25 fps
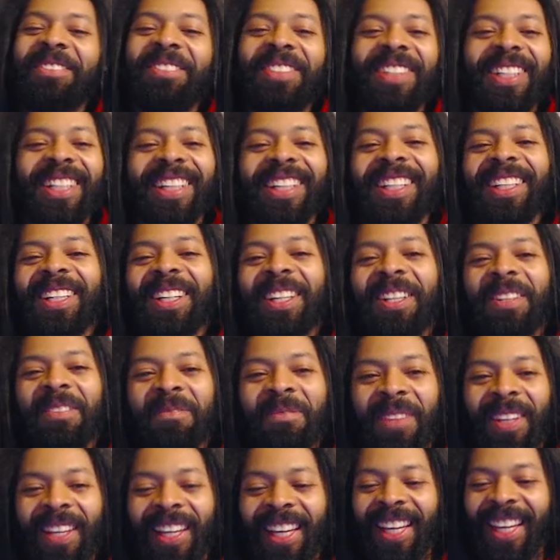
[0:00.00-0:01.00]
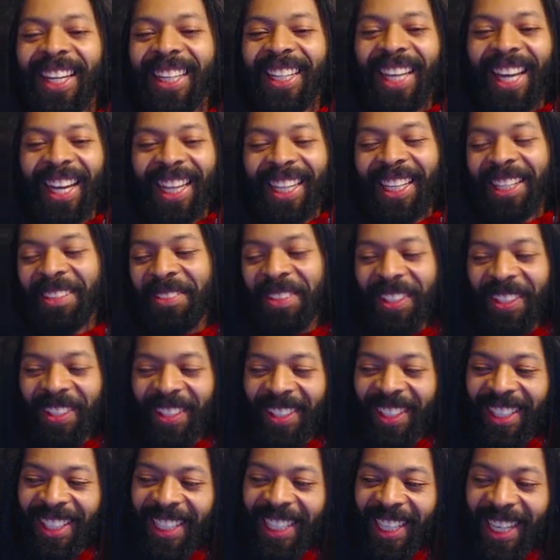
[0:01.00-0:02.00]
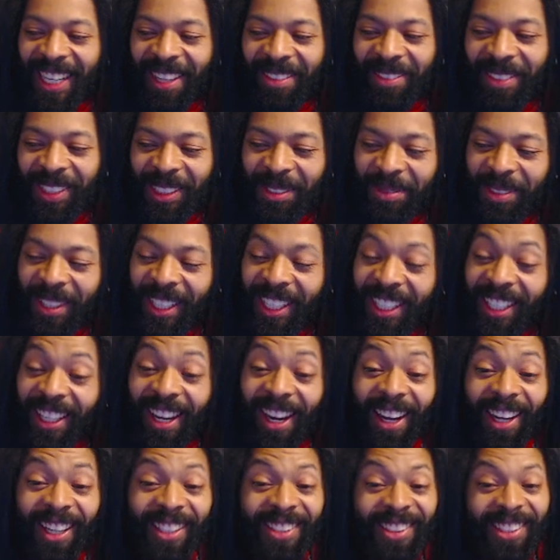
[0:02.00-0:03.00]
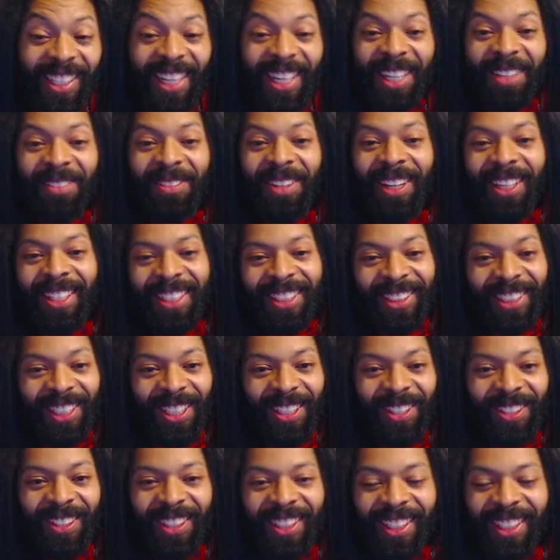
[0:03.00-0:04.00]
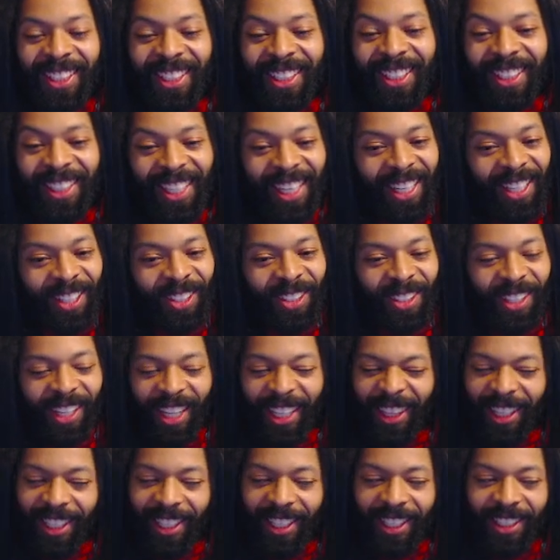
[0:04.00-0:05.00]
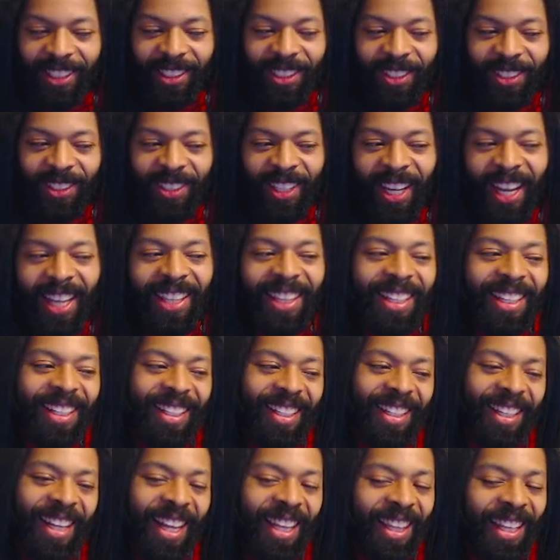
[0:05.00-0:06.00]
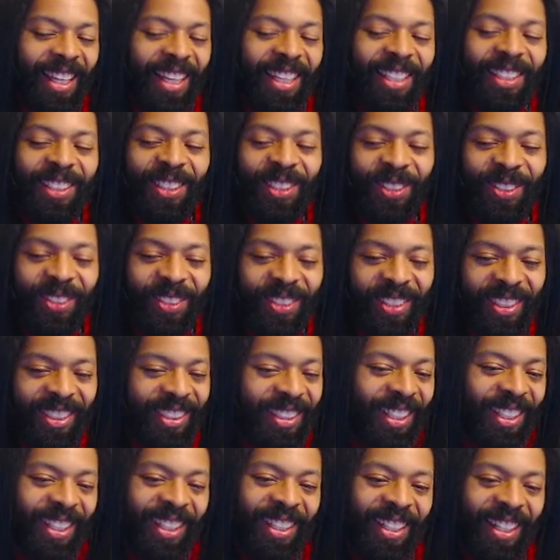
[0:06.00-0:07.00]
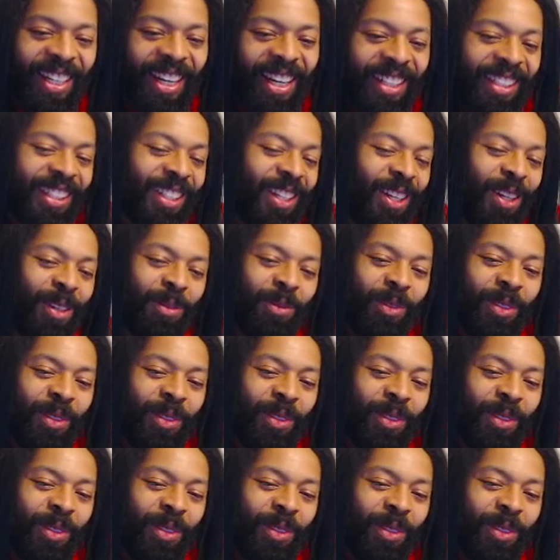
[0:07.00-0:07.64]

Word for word: but um, y'all let me know in the comments, man. Y'all excited about this Go Hunt? Yeah, all do y'all think it's cool? I think I think it's cool that certain characters I don't